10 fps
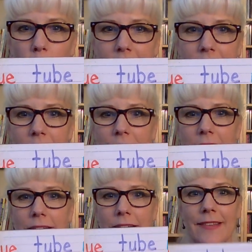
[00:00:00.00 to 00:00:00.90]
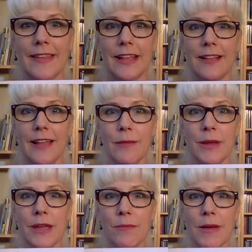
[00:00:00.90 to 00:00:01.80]
what? It's like
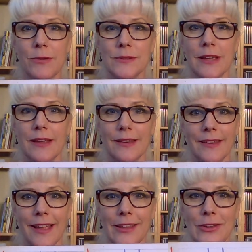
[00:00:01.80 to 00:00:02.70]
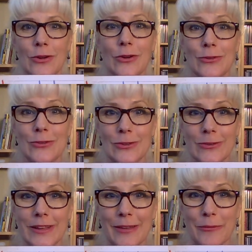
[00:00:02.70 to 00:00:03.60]
climbing a mountain, and you're
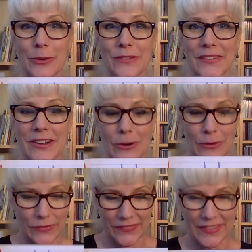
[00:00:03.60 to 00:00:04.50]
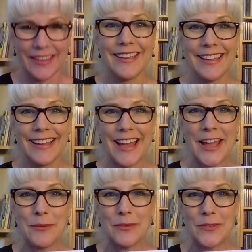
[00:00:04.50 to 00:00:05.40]
doing it, boys and girls.
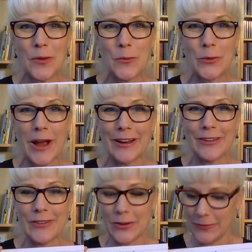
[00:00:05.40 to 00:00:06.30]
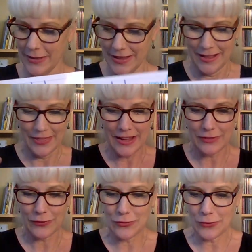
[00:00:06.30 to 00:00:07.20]
I am so proud of you.
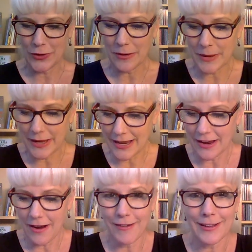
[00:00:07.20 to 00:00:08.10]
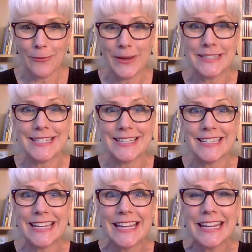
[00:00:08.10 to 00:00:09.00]
Thanks for joining me. I can't hardly wait to
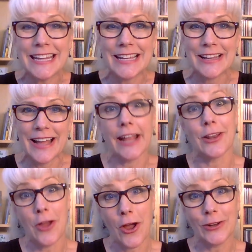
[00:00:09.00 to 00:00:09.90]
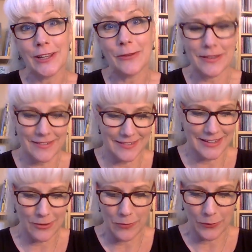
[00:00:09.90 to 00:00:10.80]
see. I can hardly wait to
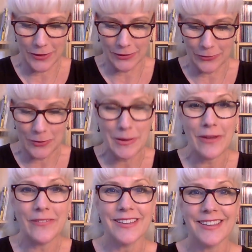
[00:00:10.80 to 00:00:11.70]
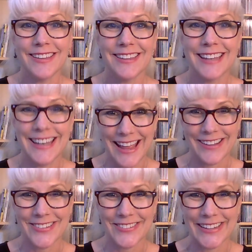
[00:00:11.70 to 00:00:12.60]
see what we're going to learn about
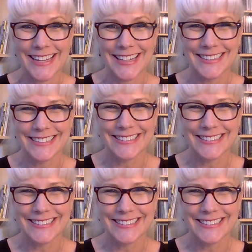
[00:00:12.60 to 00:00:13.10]
next week.